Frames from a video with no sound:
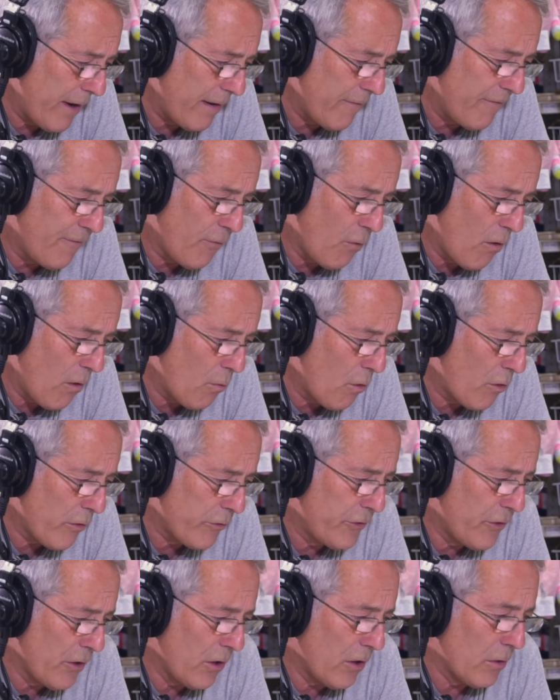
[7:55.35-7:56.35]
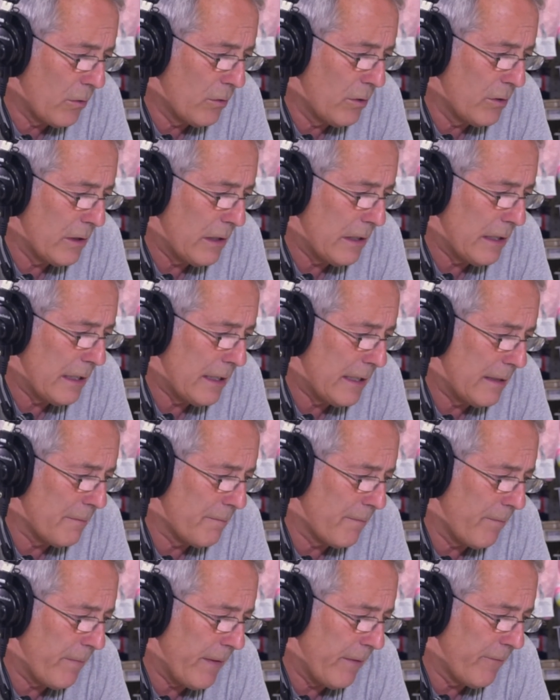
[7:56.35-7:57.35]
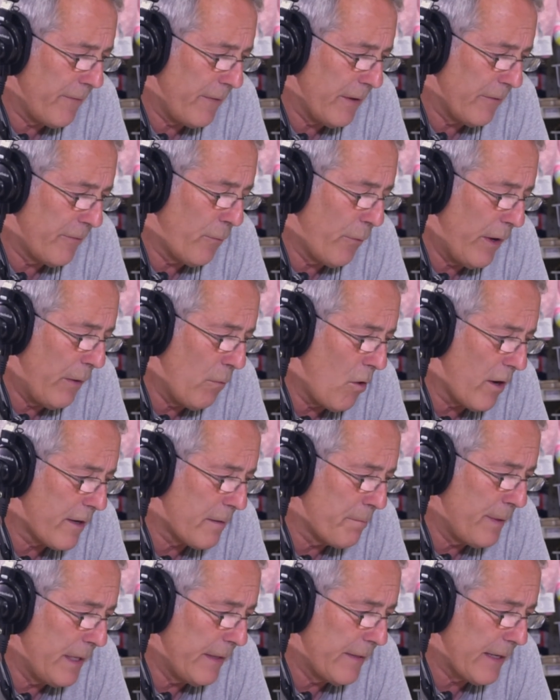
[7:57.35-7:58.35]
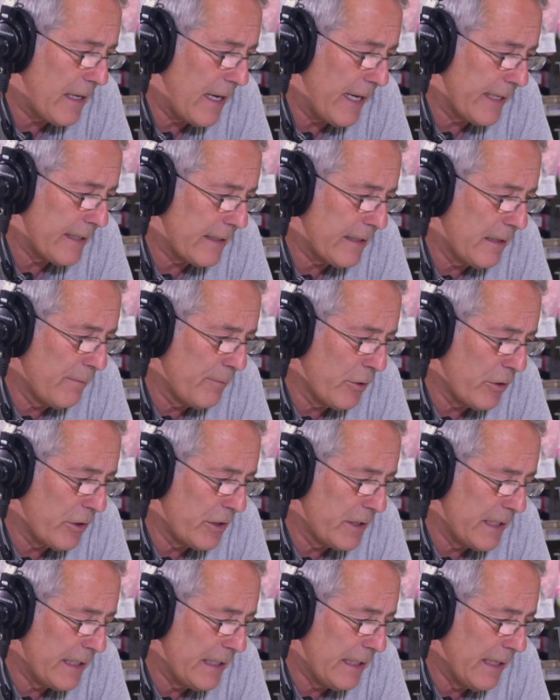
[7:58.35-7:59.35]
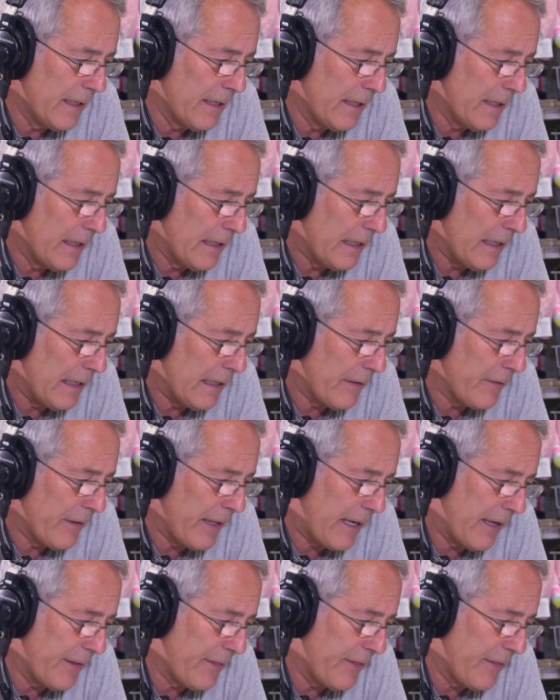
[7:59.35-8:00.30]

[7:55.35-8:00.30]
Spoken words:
forward, though, if we want to be the kind of community that I